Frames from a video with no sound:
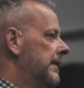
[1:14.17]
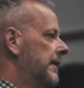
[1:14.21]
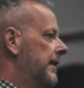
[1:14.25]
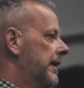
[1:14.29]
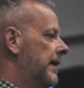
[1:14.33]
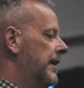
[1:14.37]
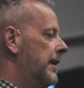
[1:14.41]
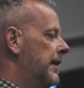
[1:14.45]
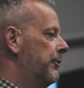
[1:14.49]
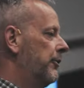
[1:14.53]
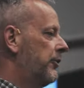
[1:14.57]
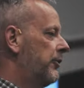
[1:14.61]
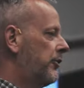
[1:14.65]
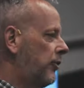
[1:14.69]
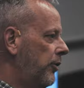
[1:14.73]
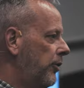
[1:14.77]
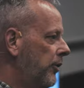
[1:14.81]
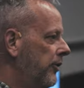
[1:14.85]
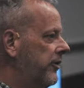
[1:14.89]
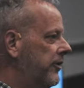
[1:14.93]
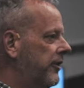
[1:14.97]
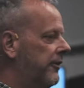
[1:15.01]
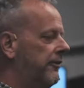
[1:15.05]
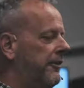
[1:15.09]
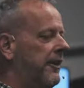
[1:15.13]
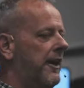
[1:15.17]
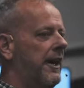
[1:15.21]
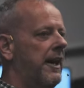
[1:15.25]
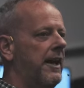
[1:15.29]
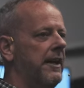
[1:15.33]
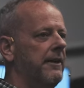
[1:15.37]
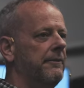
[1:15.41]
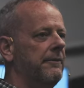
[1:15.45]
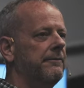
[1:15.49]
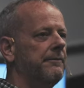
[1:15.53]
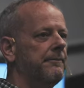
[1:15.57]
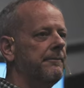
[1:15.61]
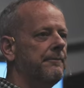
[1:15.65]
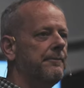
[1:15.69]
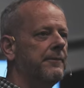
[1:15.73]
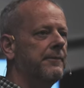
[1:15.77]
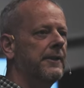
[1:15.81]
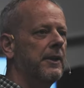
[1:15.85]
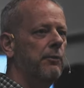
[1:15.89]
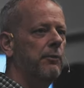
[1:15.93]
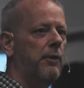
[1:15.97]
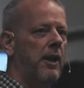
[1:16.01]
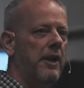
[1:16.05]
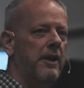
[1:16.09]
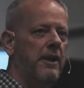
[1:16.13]
And he was crucified
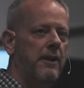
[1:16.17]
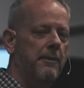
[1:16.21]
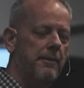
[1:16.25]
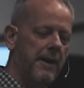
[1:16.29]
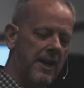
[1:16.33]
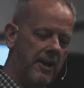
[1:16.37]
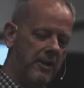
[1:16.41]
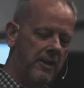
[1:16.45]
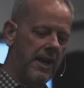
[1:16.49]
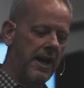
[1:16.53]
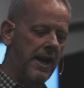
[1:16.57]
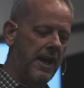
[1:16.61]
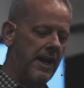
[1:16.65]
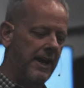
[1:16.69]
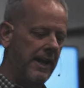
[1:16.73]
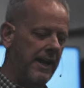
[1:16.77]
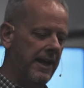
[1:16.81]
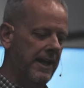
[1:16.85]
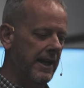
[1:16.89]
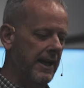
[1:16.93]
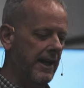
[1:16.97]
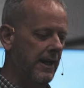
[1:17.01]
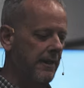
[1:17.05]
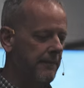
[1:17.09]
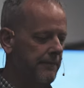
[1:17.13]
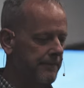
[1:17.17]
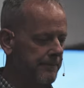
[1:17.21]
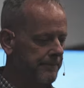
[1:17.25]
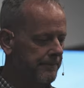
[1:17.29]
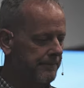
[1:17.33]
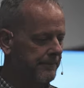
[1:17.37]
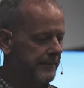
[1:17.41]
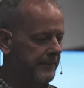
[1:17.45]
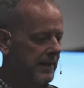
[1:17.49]
right at about 9 a.m.